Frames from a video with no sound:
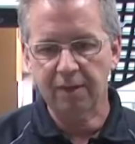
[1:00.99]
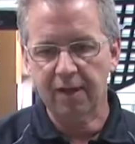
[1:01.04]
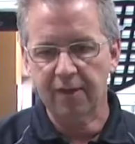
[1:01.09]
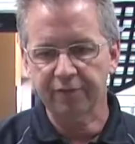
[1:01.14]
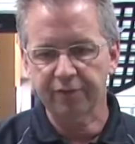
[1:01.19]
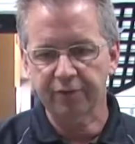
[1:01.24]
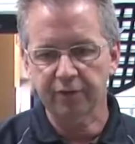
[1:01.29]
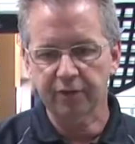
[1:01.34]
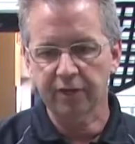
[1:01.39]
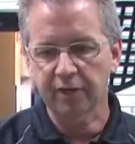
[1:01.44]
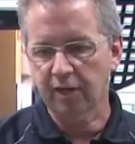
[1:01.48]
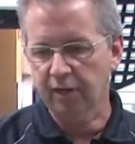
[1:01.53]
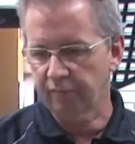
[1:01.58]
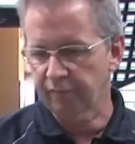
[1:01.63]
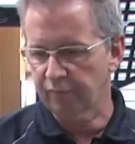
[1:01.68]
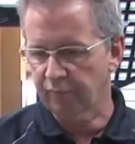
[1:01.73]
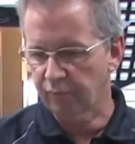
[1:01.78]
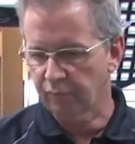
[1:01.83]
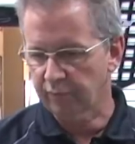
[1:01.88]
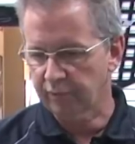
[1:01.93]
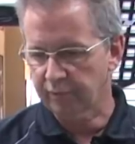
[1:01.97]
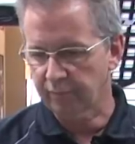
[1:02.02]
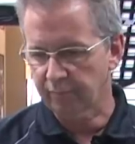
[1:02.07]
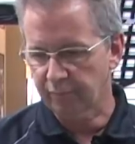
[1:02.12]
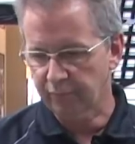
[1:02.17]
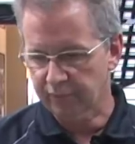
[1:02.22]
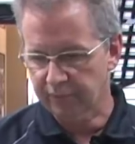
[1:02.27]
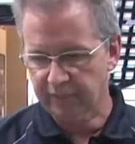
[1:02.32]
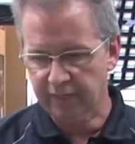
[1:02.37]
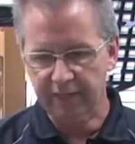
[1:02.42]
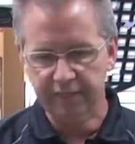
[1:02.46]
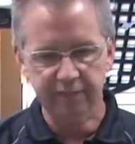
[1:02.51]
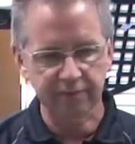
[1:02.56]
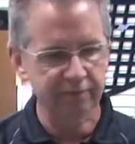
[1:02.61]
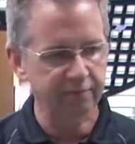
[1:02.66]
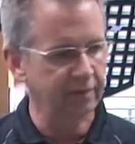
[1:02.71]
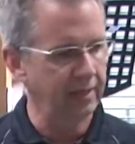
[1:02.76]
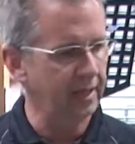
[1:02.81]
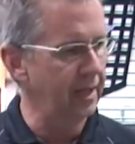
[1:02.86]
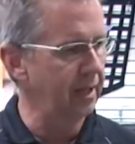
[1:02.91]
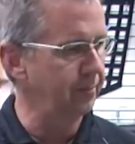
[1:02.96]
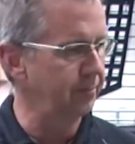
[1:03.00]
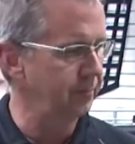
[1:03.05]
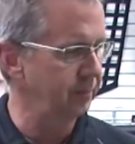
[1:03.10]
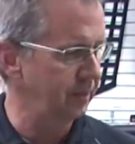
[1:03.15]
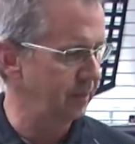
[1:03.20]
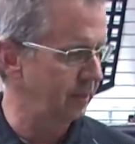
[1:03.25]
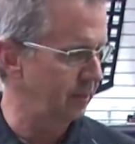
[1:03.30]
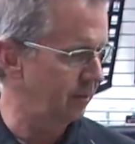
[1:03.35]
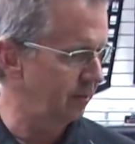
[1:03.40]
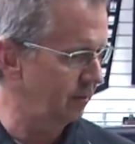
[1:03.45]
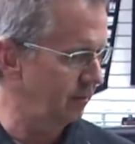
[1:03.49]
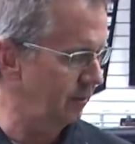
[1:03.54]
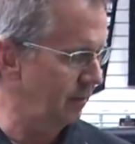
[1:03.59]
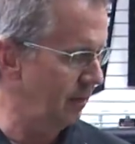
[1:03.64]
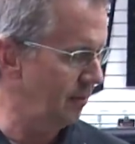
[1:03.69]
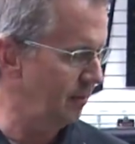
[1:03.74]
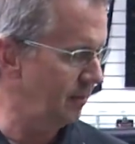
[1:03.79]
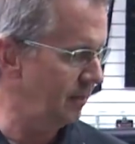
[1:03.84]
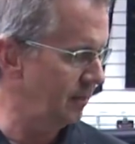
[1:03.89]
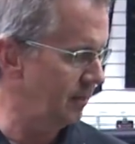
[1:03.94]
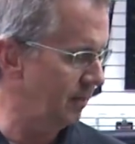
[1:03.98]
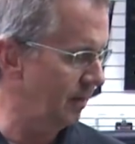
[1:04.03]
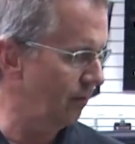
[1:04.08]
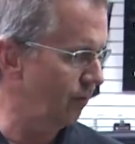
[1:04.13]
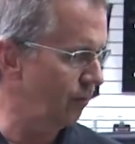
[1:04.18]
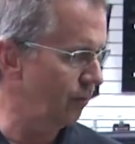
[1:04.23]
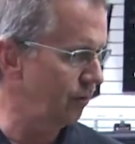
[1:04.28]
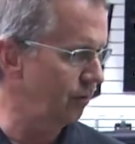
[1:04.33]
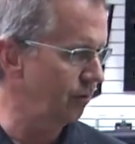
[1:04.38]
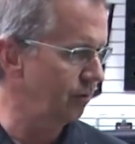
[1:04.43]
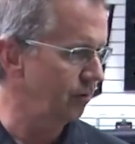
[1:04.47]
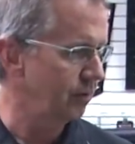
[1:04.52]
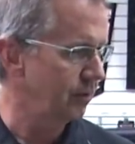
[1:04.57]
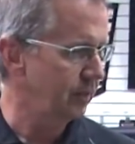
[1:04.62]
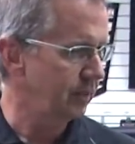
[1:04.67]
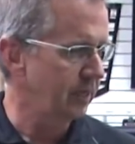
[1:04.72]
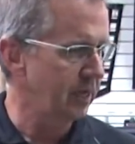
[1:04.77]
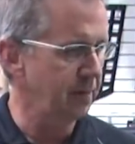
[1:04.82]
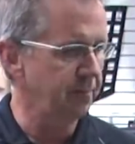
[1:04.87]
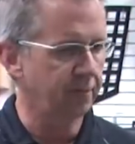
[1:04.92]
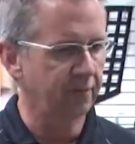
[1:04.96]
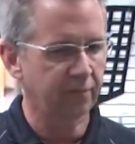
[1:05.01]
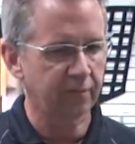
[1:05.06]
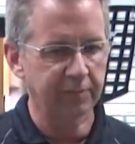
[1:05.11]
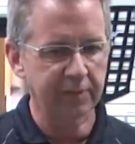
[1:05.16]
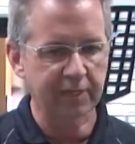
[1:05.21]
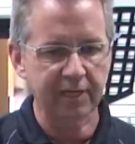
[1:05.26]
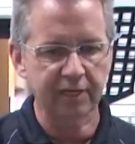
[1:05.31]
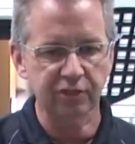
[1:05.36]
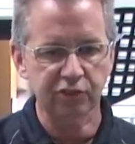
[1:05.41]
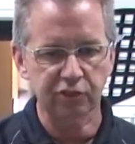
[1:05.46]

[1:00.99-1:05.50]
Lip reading: out, they're covered with a protective laminate that will keep them from getting